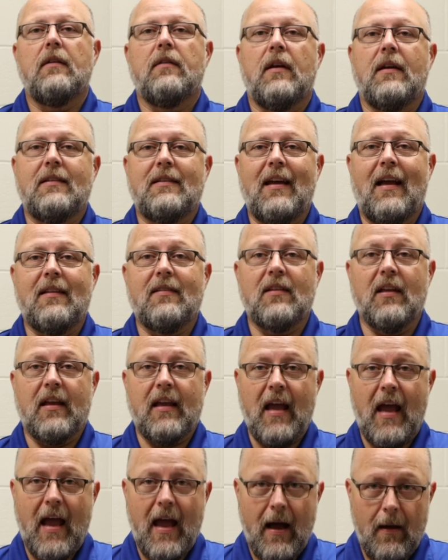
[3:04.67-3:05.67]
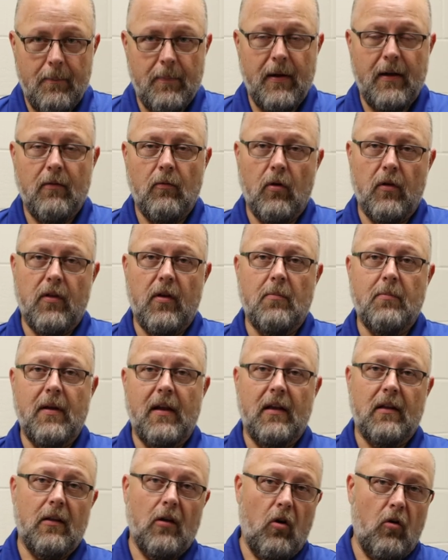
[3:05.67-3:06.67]
They take the cap, whether it
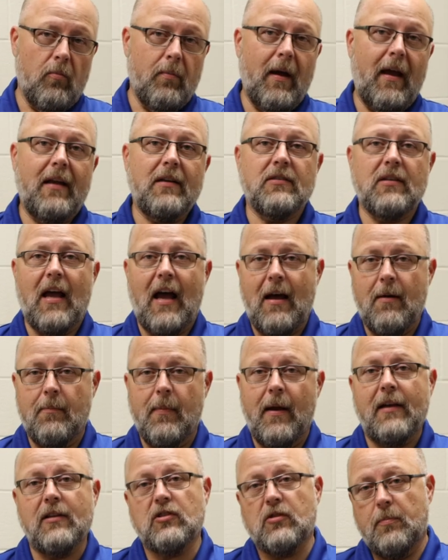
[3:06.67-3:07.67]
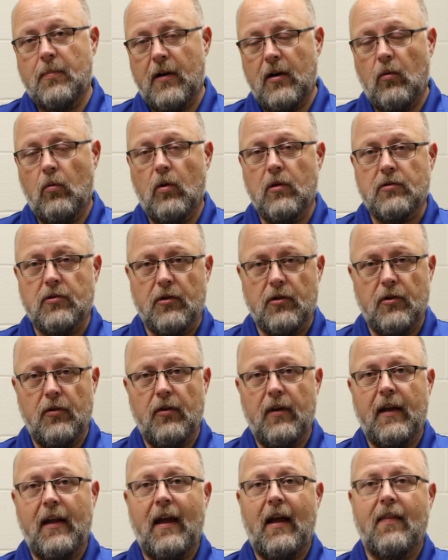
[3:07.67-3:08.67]
be a low base, high base, depending on what they're
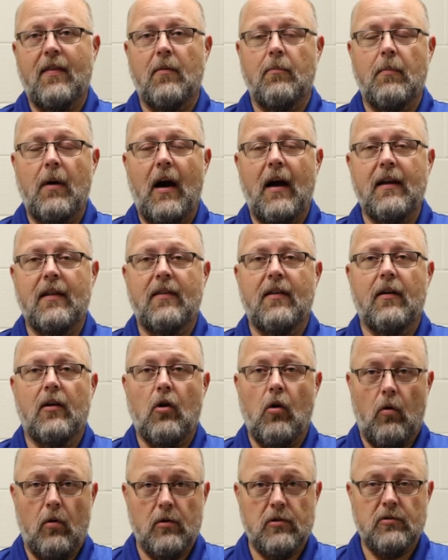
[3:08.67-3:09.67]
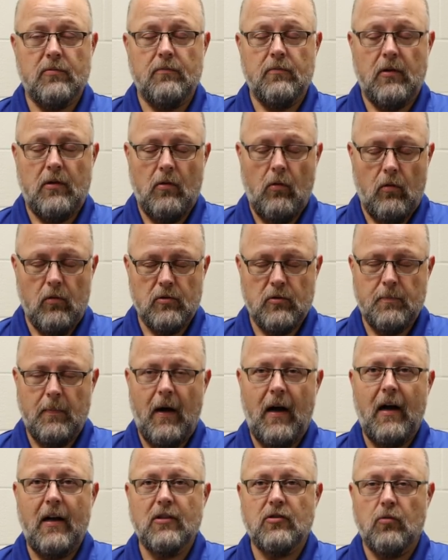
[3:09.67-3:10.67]
doing, and the body that
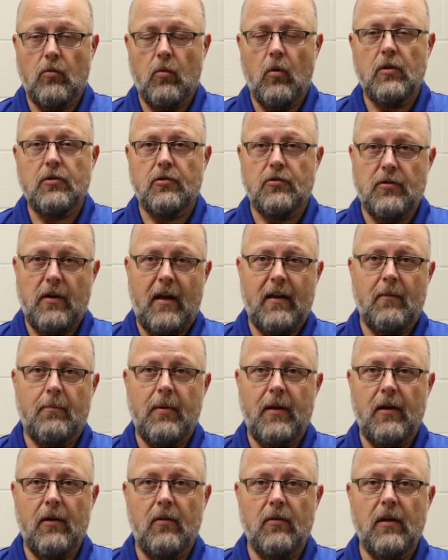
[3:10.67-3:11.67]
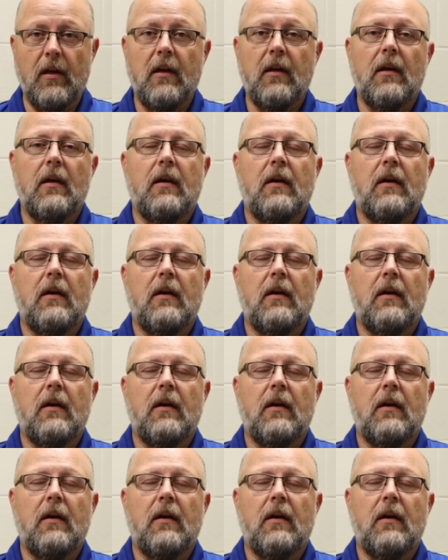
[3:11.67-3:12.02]
corresponds with what you're trying to build.